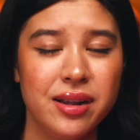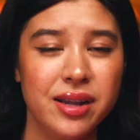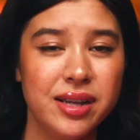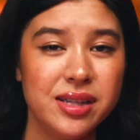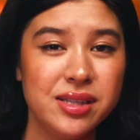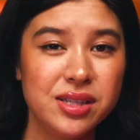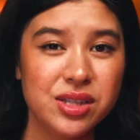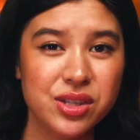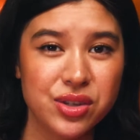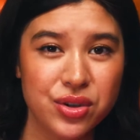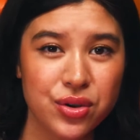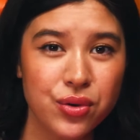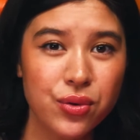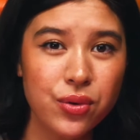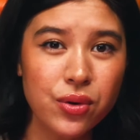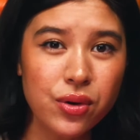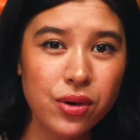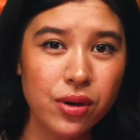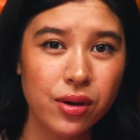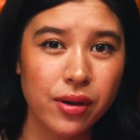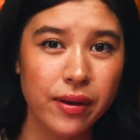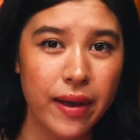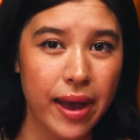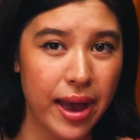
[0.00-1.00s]
In
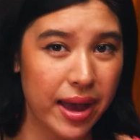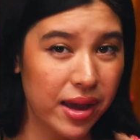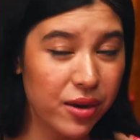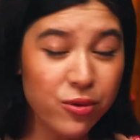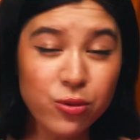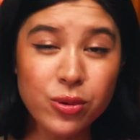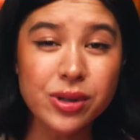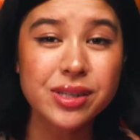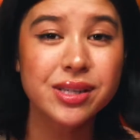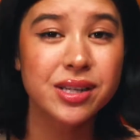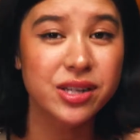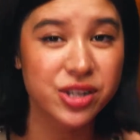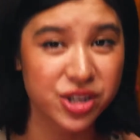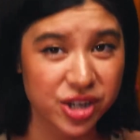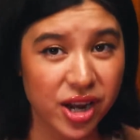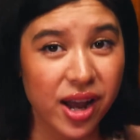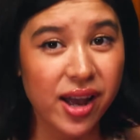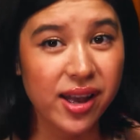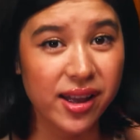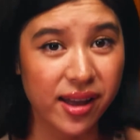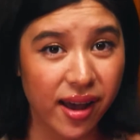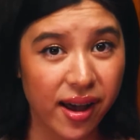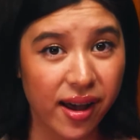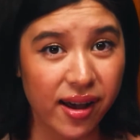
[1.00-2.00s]
school, Ed was a
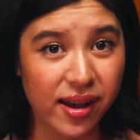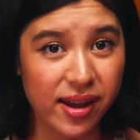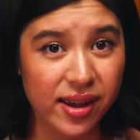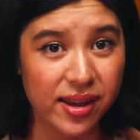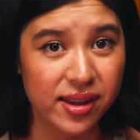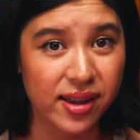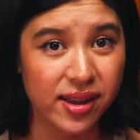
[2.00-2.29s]
shy guy